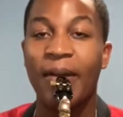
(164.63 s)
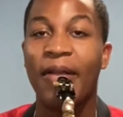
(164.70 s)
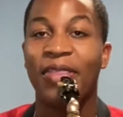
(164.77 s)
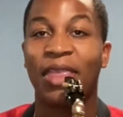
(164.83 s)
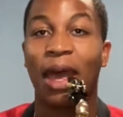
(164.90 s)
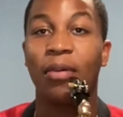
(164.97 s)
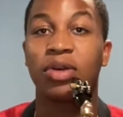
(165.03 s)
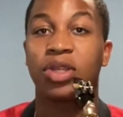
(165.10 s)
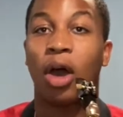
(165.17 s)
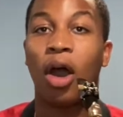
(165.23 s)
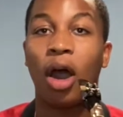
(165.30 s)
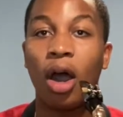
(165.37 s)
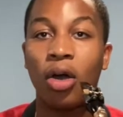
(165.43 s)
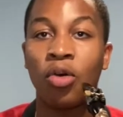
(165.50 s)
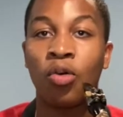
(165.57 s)
that was
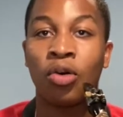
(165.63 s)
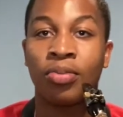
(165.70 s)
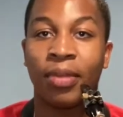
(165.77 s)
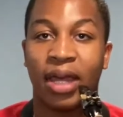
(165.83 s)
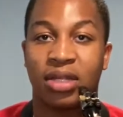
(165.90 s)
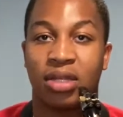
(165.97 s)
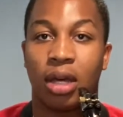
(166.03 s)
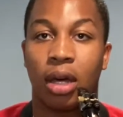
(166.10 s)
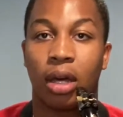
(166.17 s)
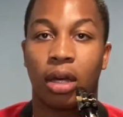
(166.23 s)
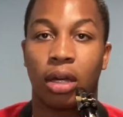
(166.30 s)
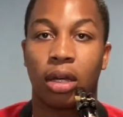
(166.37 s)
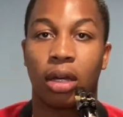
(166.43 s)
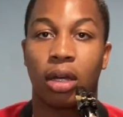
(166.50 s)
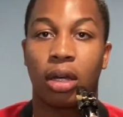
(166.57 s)
all with my tongue,
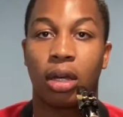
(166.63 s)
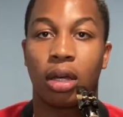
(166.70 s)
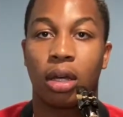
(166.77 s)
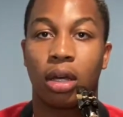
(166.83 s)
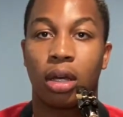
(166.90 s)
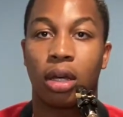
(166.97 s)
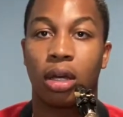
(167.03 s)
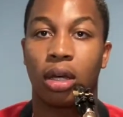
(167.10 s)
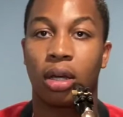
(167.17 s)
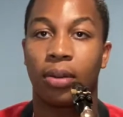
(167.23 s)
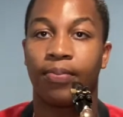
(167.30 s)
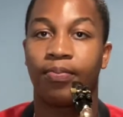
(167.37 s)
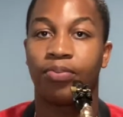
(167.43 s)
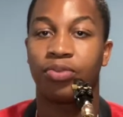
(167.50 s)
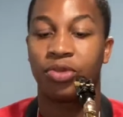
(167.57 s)

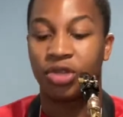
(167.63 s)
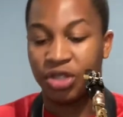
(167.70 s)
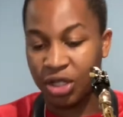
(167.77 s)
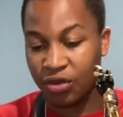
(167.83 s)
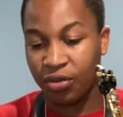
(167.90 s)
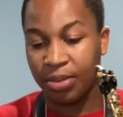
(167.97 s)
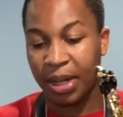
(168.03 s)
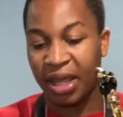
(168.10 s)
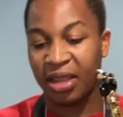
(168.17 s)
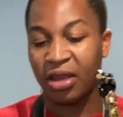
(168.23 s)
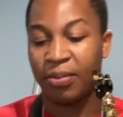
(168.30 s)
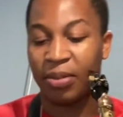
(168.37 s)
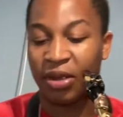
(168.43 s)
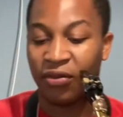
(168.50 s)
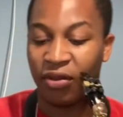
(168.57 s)
just from that low
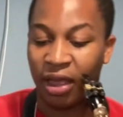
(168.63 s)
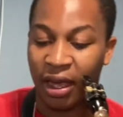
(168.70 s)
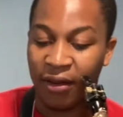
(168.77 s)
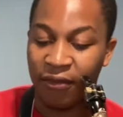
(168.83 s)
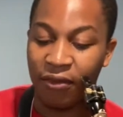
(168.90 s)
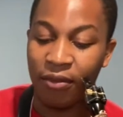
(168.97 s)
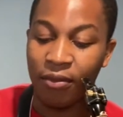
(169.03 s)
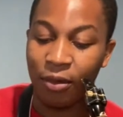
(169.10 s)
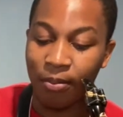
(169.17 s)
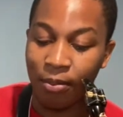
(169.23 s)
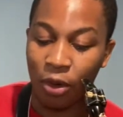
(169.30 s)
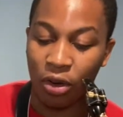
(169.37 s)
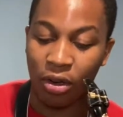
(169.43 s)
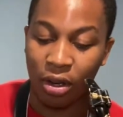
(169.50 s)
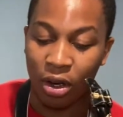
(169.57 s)
B flat
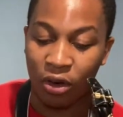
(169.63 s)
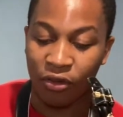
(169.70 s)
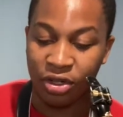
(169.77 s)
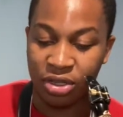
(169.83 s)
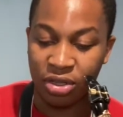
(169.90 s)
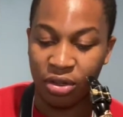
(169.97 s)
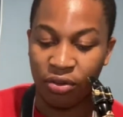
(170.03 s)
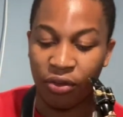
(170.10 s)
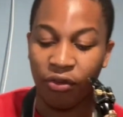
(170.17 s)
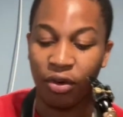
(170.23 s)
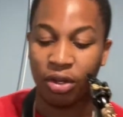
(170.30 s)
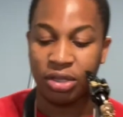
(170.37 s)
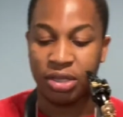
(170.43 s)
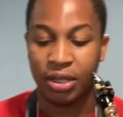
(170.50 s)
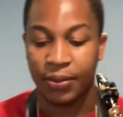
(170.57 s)
overtone
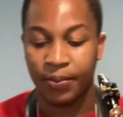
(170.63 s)
voicing.